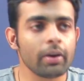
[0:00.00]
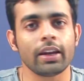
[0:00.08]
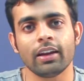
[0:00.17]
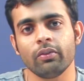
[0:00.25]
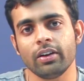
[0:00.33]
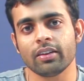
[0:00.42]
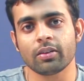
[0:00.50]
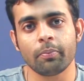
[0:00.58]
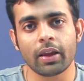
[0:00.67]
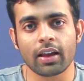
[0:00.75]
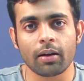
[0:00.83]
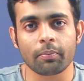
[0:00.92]
But NVIDIA is
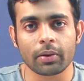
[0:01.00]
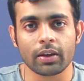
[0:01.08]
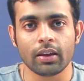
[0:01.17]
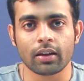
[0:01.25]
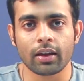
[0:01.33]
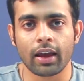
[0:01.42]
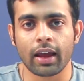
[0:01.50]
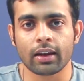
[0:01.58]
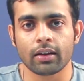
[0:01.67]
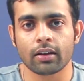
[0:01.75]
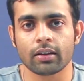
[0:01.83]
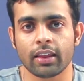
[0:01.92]
a big company,
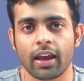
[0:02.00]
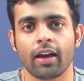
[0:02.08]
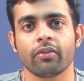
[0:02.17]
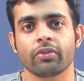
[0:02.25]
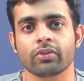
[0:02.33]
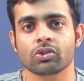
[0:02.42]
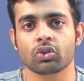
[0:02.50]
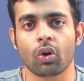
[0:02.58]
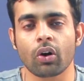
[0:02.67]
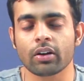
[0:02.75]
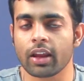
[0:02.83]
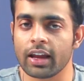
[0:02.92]
and they have
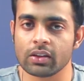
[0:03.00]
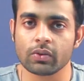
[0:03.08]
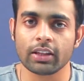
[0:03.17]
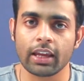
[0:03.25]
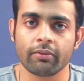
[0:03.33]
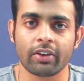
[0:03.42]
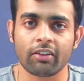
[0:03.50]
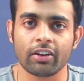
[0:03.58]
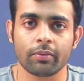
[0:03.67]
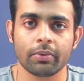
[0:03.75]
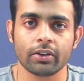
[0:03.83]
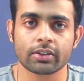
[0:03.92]
strong ties with game
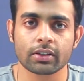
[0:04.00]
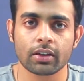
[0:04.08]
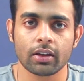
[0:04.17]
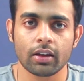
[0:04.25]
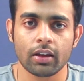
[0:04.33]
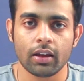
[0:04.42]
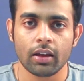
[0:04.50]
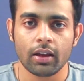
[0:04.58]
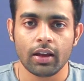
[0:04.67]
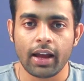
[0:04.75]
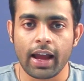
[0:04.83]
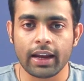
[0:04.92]
developers.
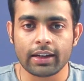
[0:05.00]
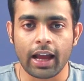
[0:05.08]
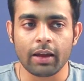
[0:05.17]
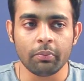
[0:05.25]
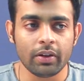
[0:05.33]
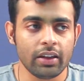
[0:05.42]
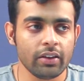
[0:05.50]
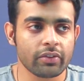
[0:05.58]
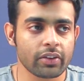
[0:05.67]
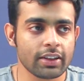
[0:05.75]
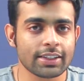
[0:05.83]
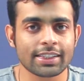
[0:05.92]
And I
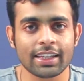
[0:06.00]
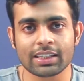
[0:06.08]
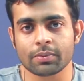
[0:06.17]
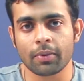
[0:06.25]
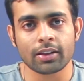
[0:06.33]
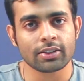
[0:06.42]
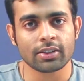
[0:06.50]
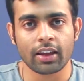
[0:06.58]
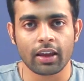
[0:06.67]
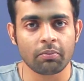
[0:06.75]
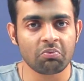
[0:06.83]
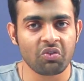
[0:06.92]
believe in 6 months
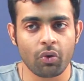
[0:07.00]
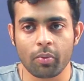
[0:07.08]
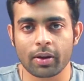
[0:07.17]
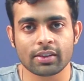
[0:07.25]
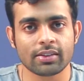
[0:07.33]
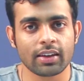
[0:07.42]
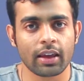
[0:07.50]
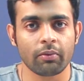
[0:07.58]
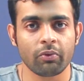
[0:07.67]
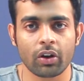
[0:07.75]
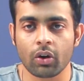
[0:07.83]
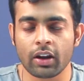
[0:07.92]
time, 4 months
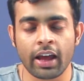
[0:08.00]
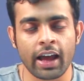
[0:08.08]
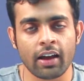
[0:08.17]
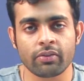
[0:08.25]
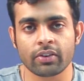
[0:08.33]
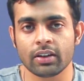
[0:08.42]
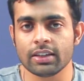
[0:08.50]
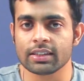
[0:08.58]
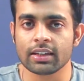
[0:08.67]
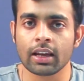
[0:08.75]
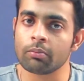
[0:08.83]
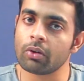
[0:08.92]
time, we're gonna have a
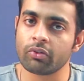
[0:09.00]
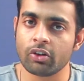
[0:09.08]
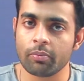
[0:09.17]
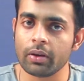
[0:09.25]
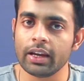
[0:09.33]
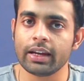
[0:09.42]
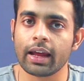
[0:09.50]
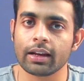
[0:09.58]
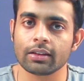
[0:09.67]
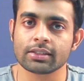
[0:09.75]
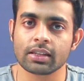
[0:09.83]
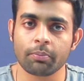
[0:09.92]
decent number of AAA
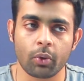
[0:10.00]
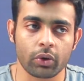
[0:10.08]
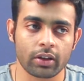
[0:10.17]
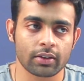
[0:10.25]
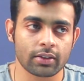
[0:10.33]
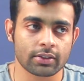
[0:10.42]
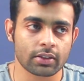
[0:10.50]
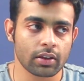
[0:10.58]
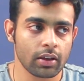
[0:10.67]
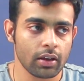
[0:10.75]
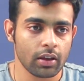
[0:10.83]
titles supporting this.